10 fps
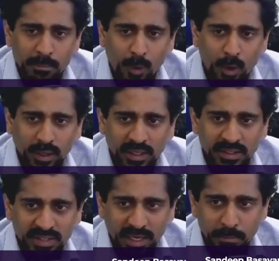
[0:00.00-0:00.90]

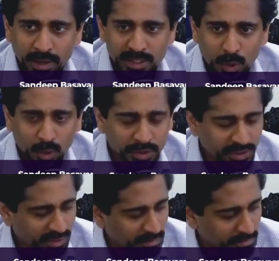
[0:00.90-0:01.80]
Important side branch
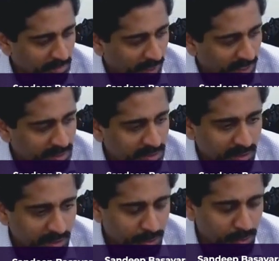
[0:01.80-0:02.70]
ostium, as
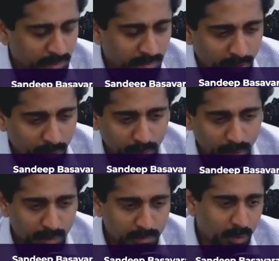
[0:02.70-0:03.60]
shown by Dr.
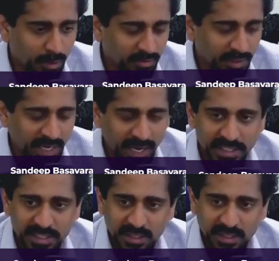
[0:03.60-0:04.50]
Colombo, one of the
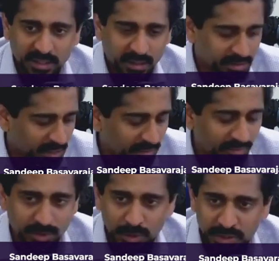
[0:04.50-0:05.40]
case,
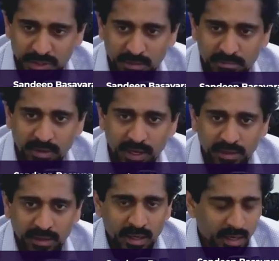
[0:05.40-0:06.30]
circumflex ostium,
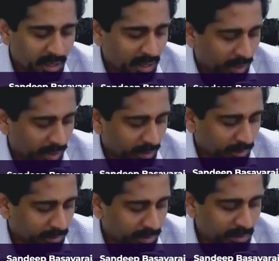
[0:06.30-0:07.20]
where
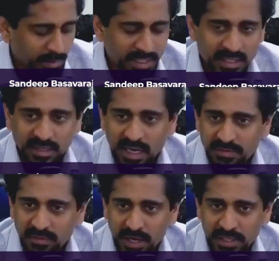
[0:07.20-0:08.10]
the Medina
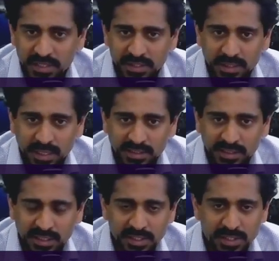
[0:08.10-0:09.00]
classification is
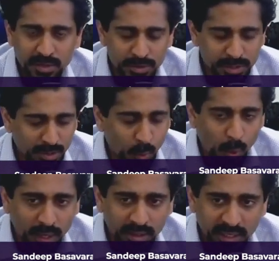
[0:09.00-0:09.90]
classically
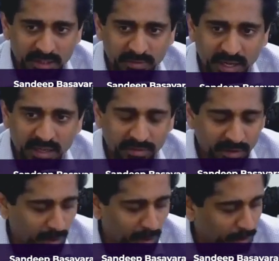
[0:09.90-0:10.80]
001, and it's very
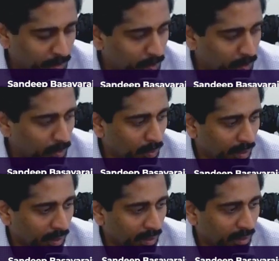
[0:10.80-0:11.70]
difficult
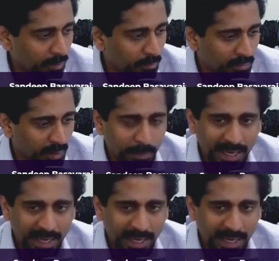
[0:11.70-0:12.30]
to